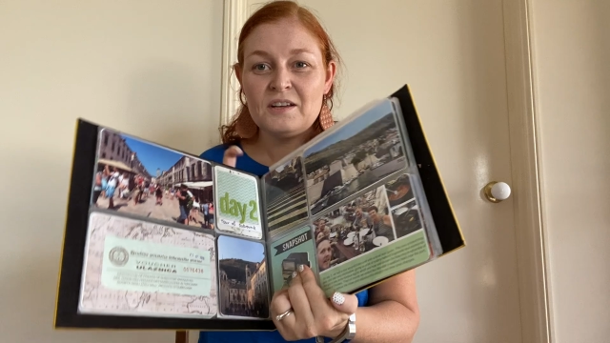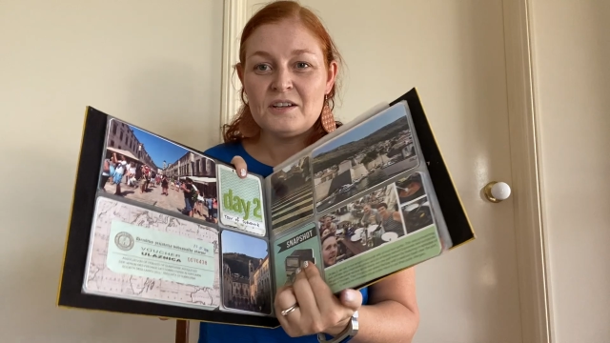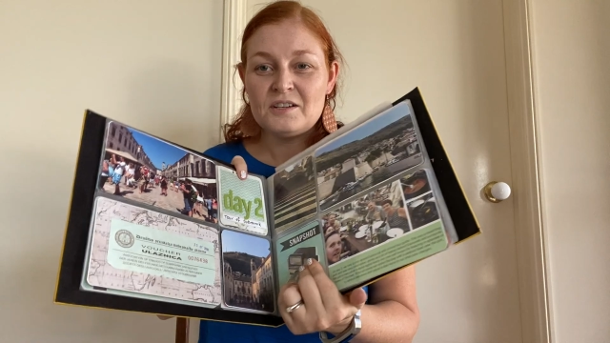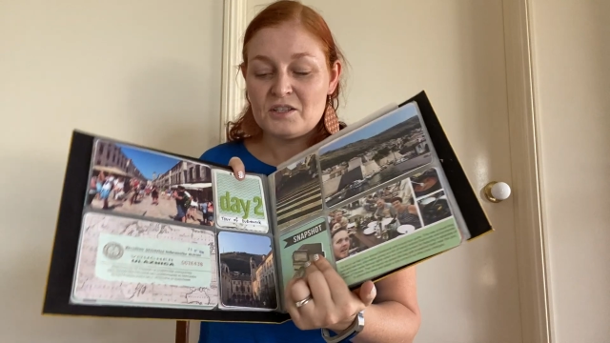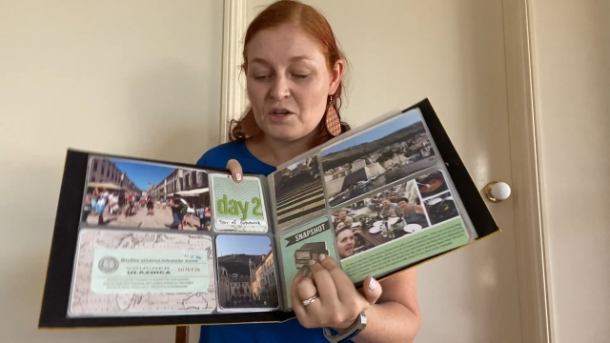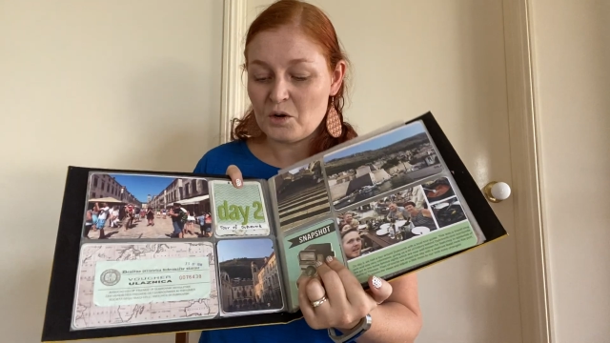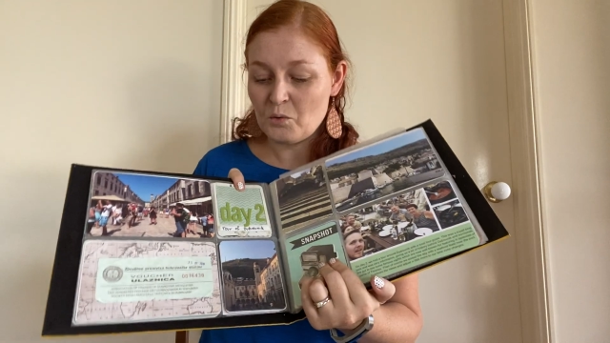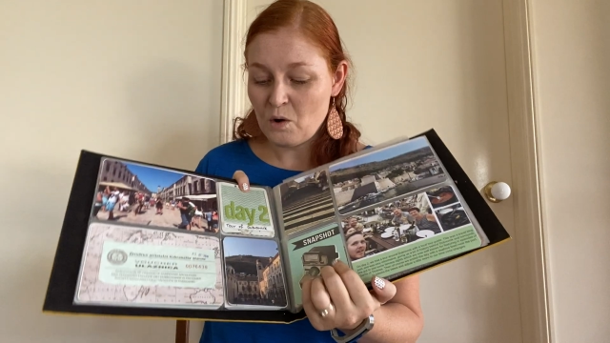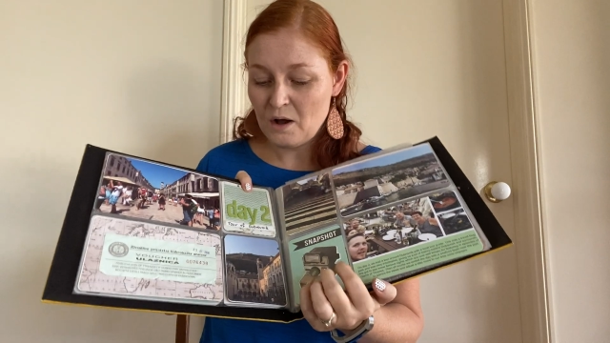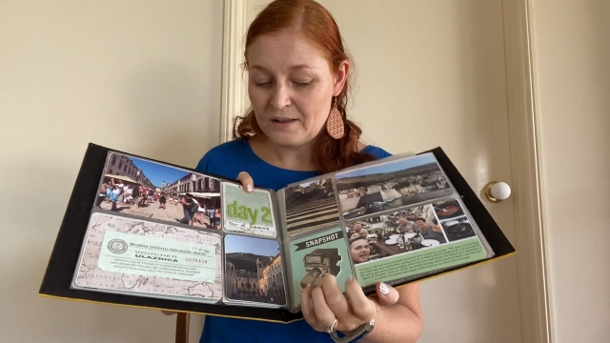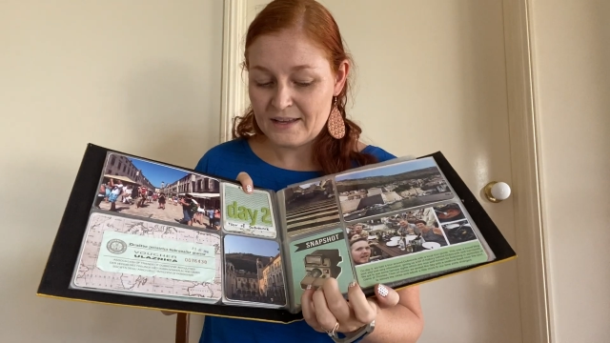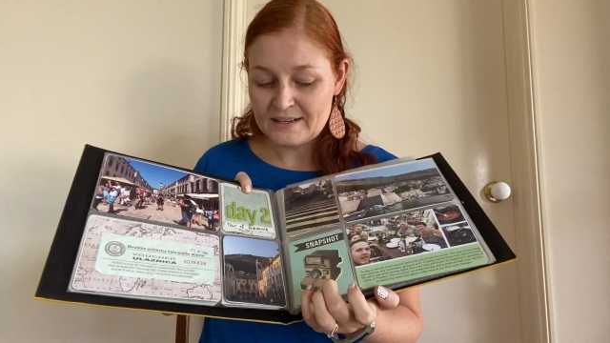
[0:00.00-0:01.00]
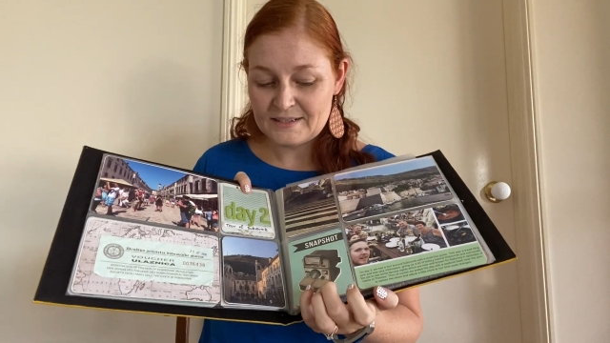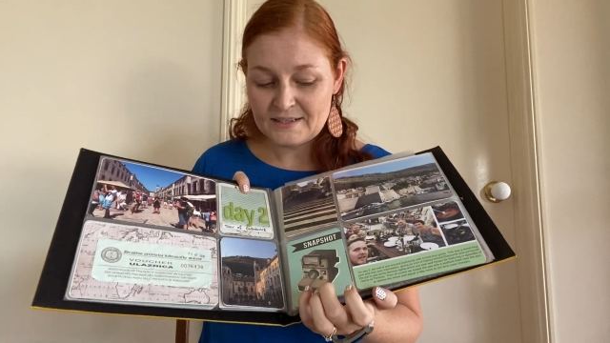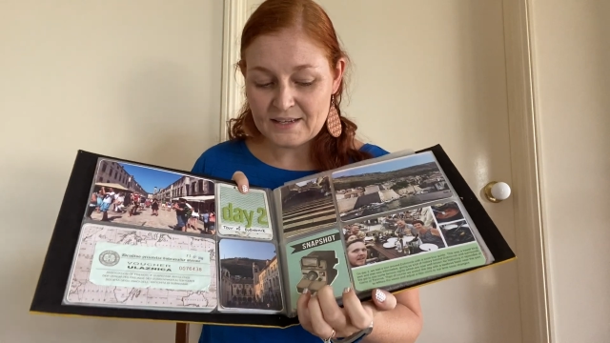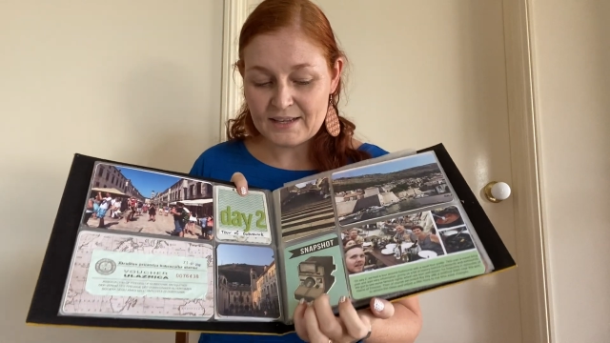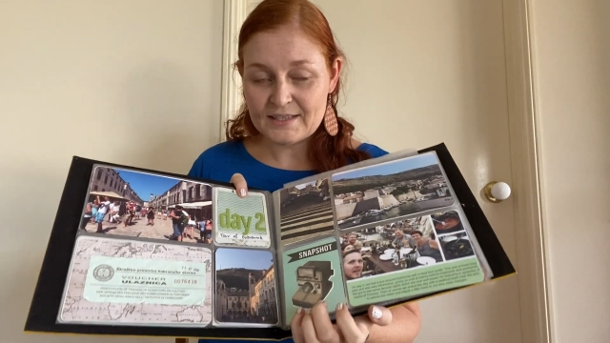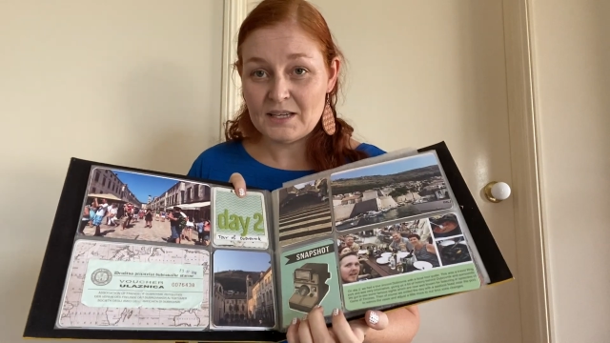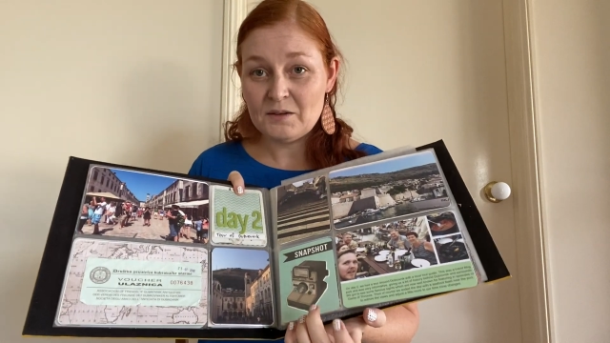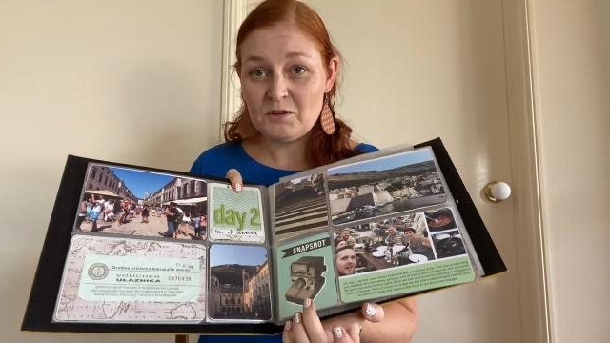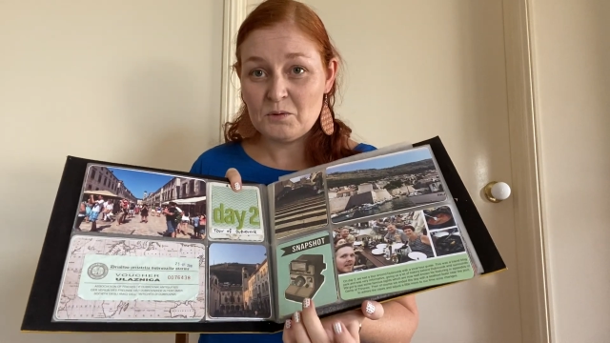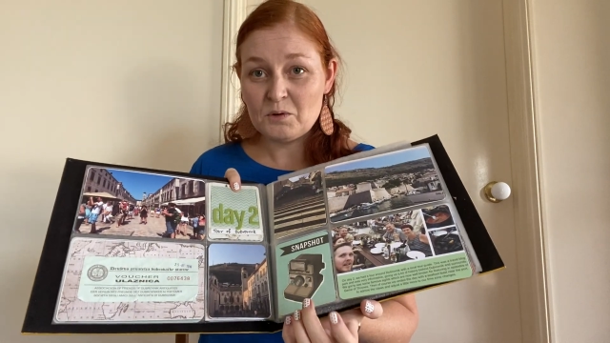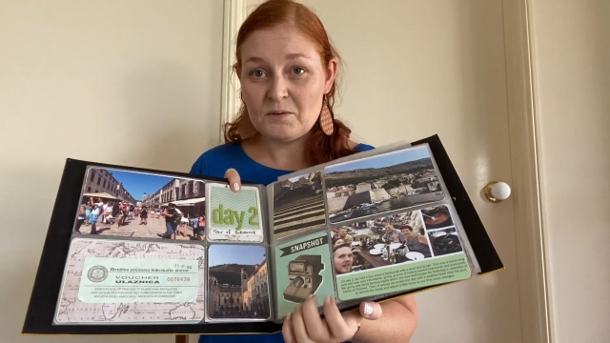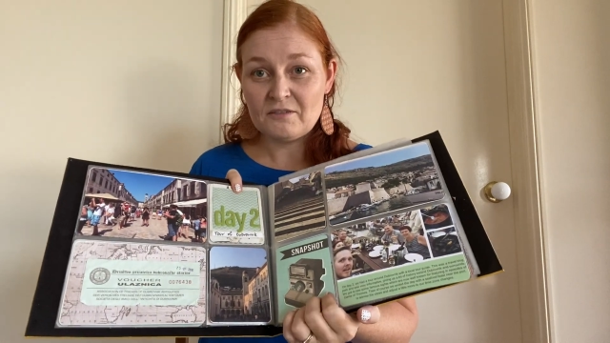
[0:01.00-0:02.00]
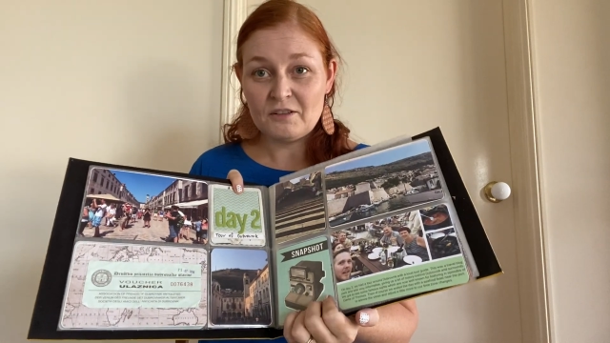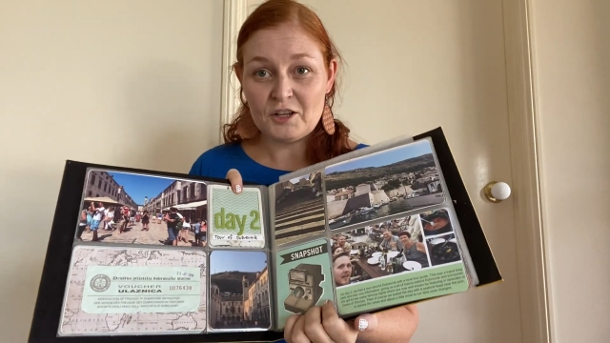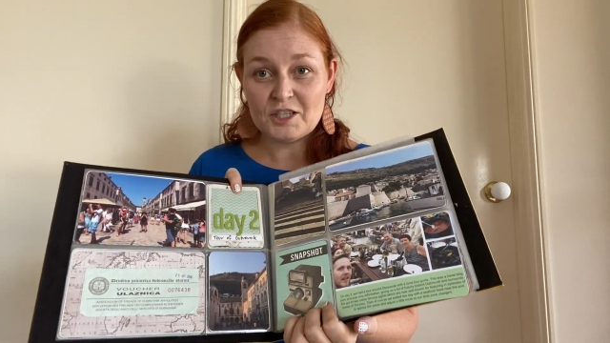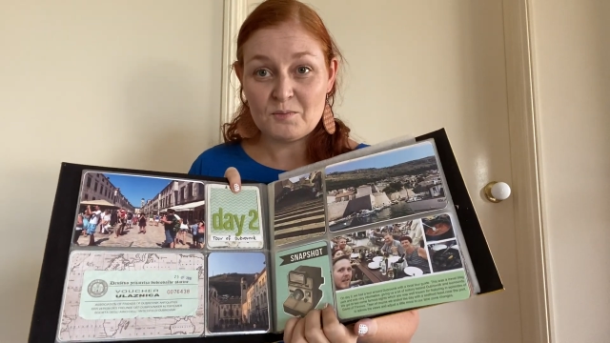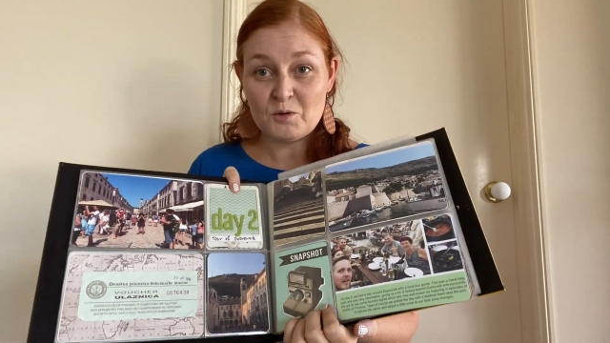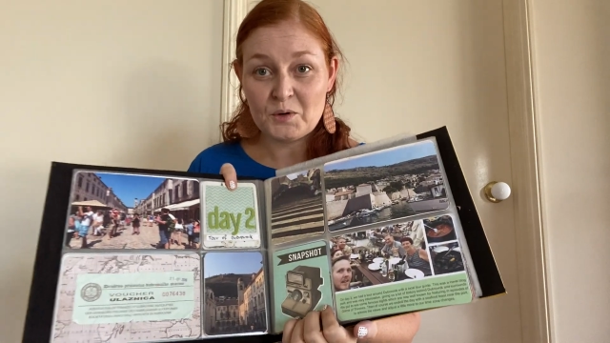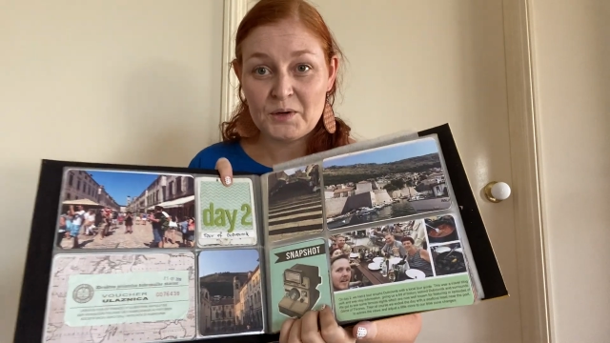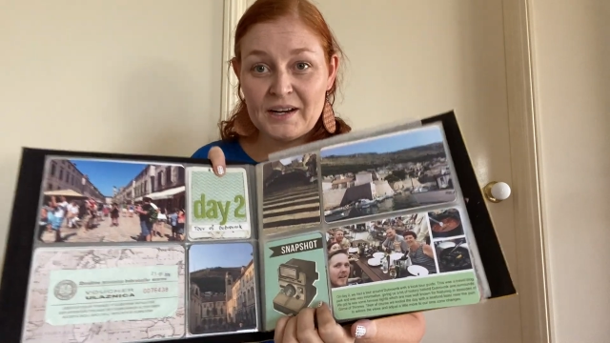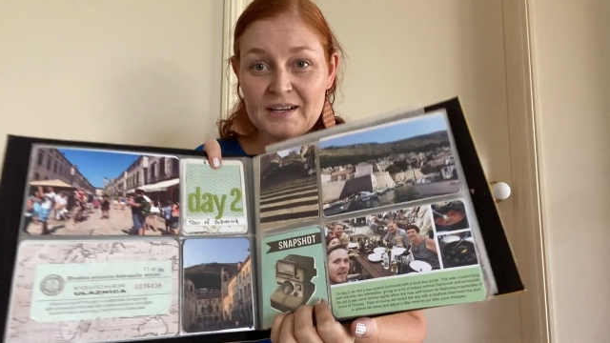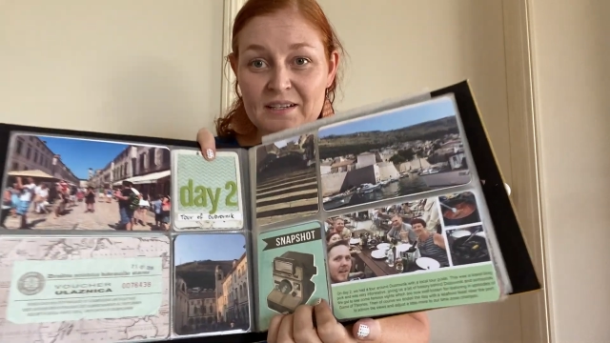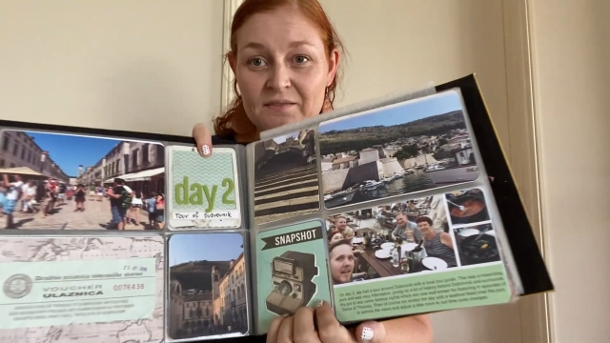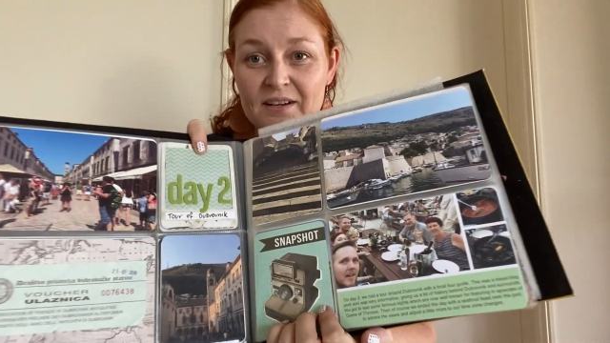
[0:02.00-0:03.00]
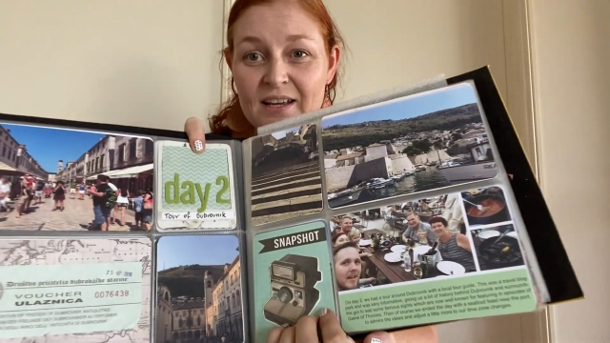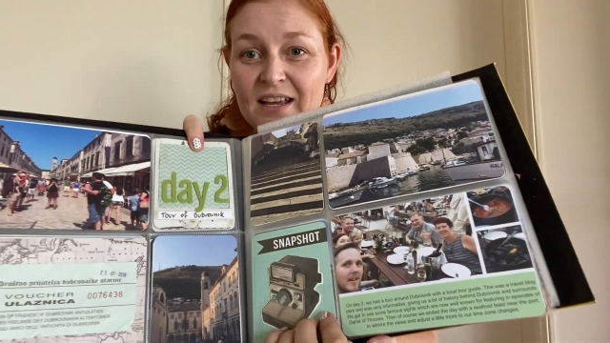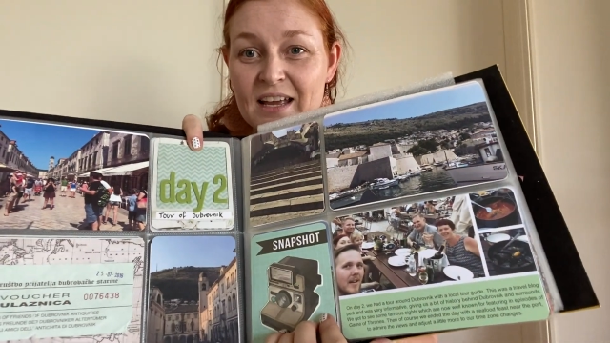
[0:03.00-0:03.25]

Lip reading: So while it does give you room for lots more creativity,